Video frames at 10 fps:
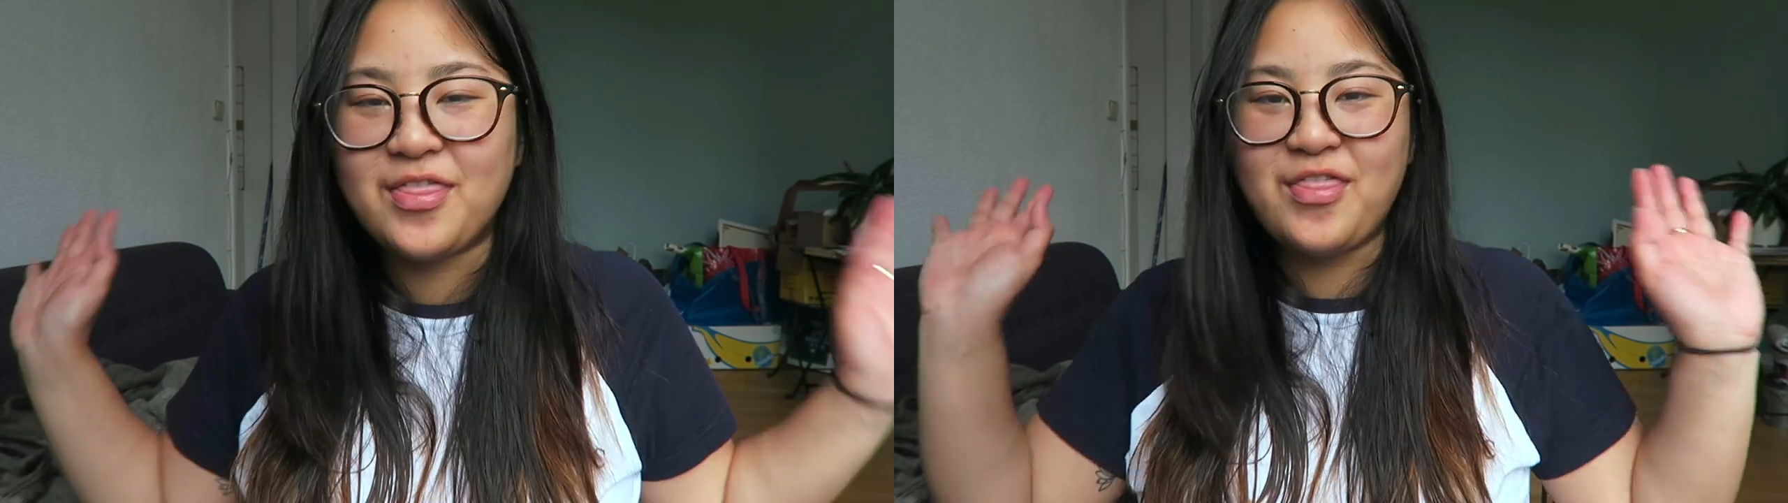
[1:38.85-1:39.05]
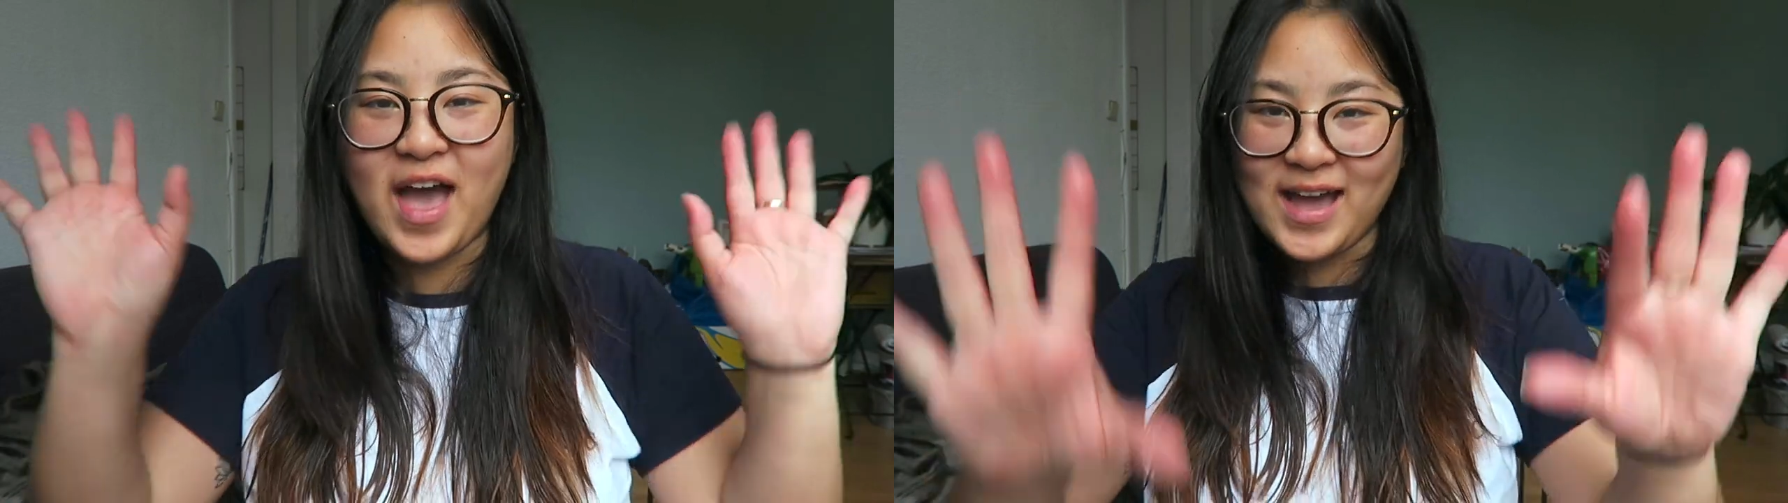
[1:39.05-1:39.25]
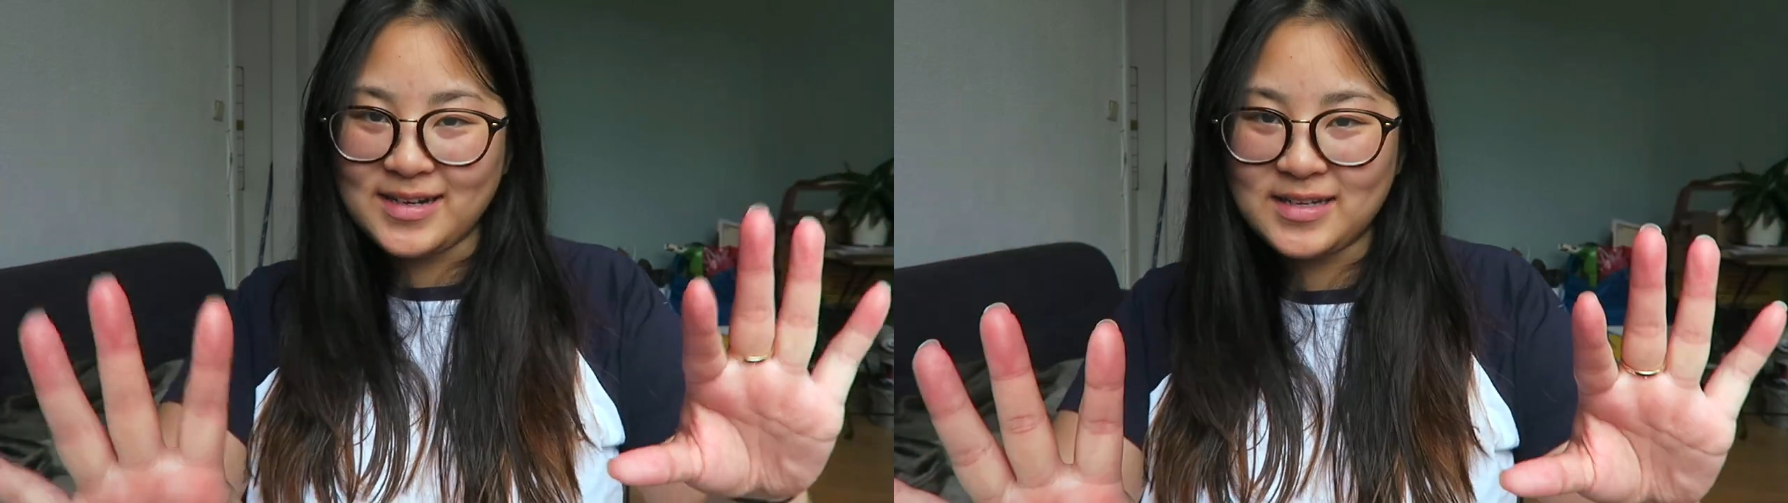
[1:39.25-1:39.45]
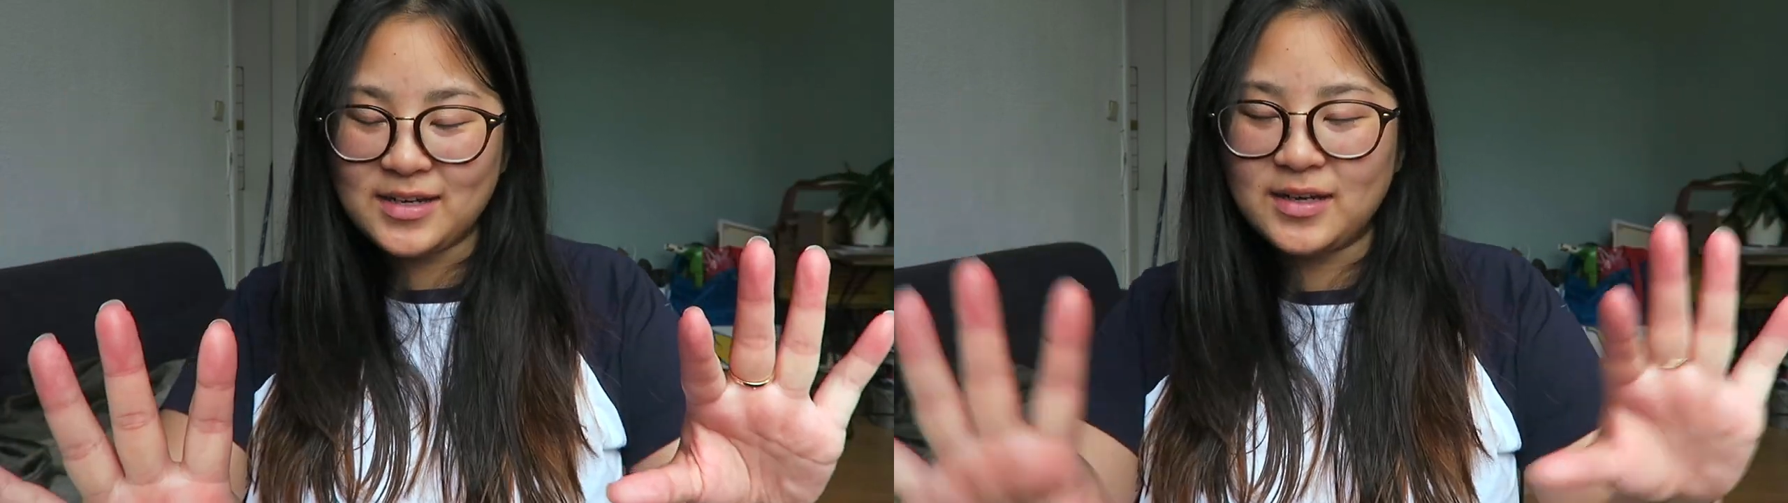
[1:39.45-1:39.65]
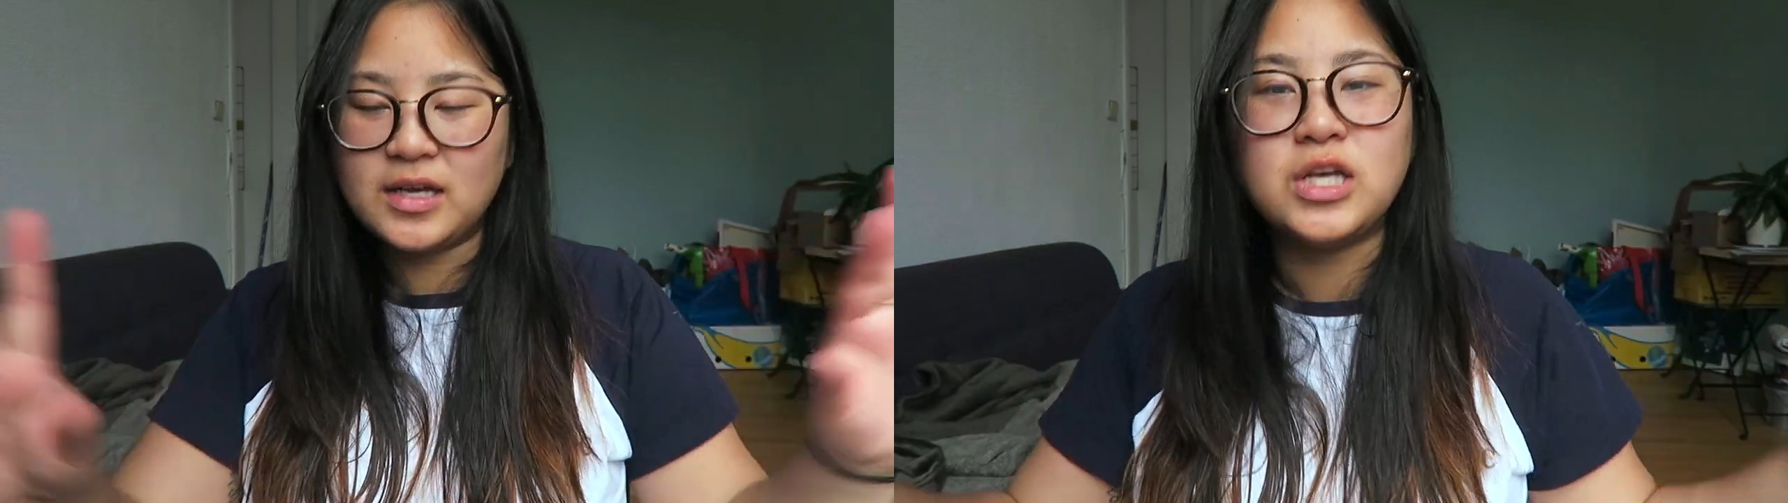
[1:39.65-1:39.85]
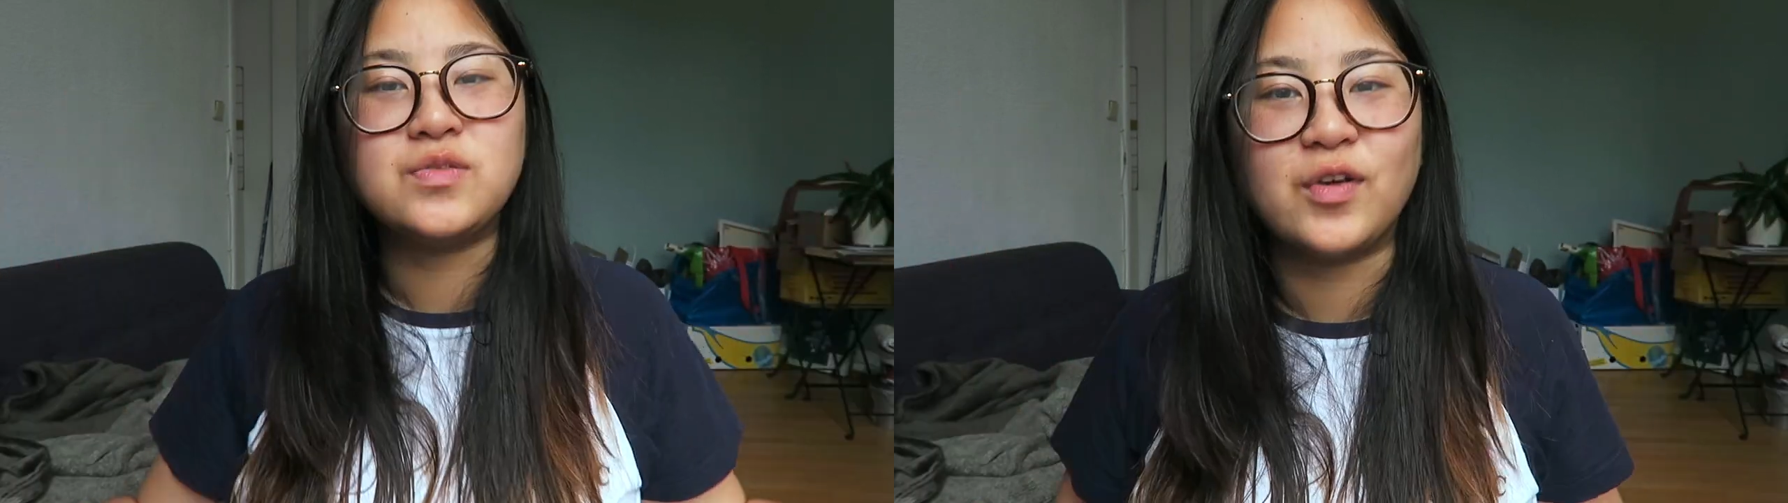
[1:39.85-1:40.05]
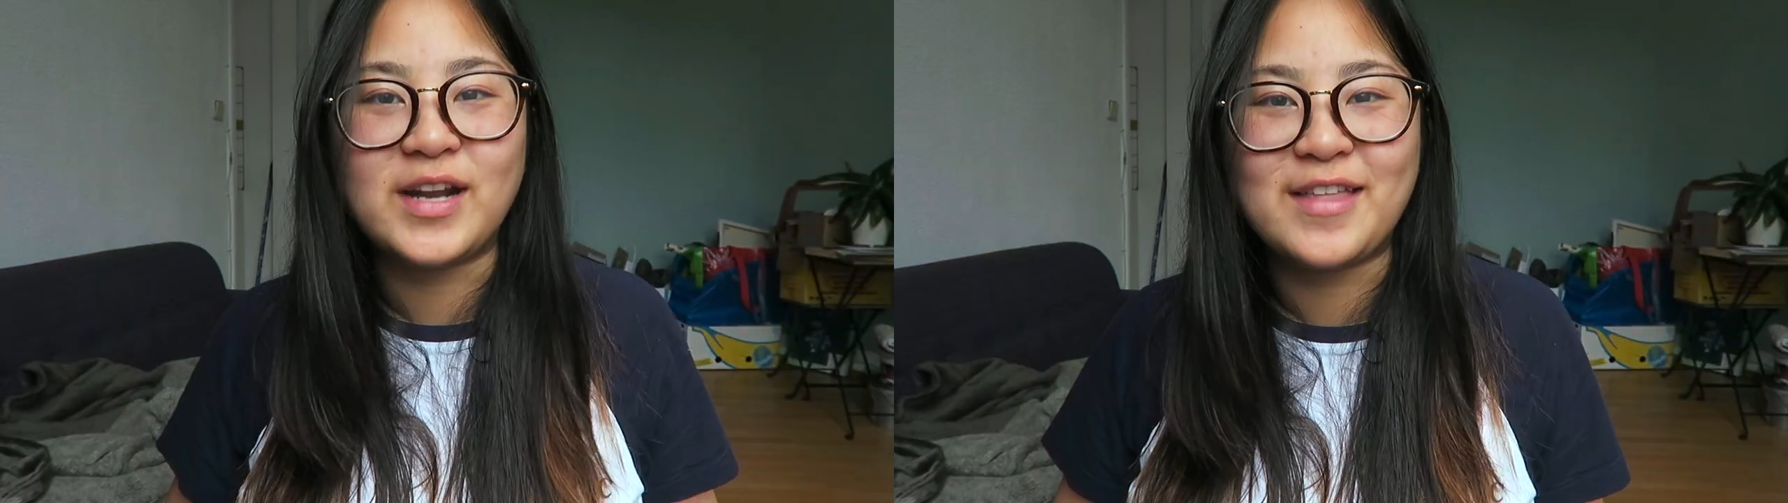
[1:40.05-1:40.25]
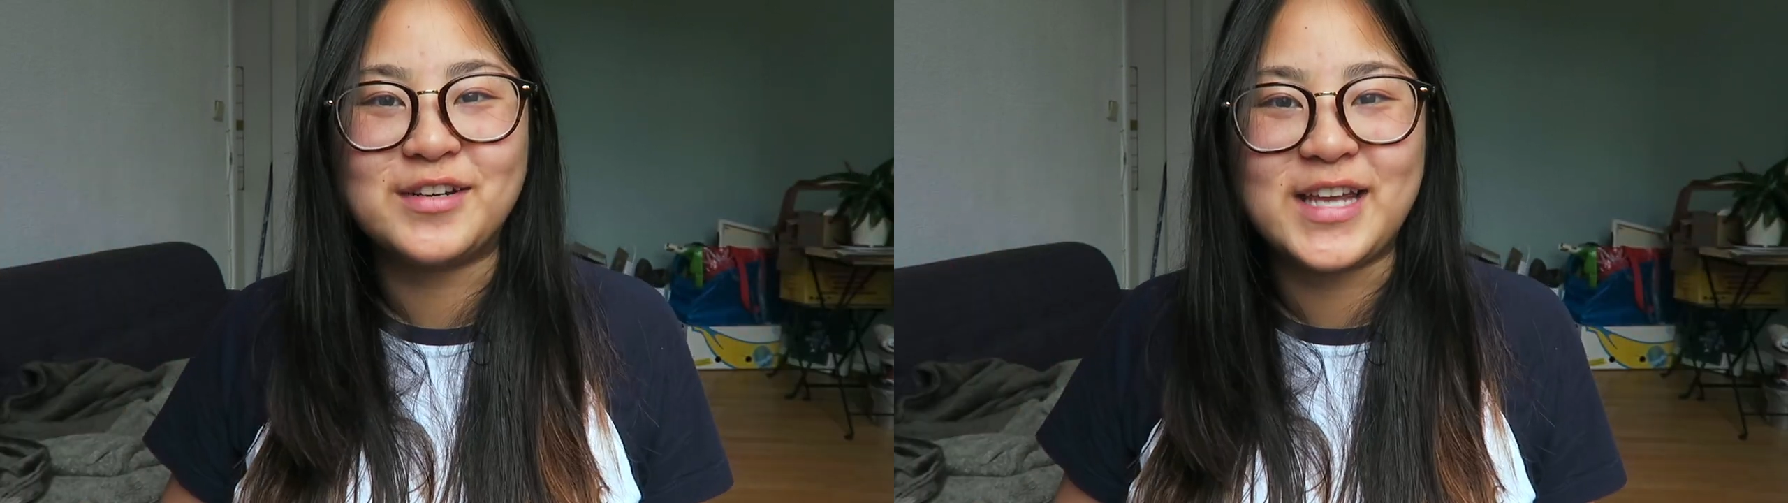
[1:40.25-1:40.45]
that is for another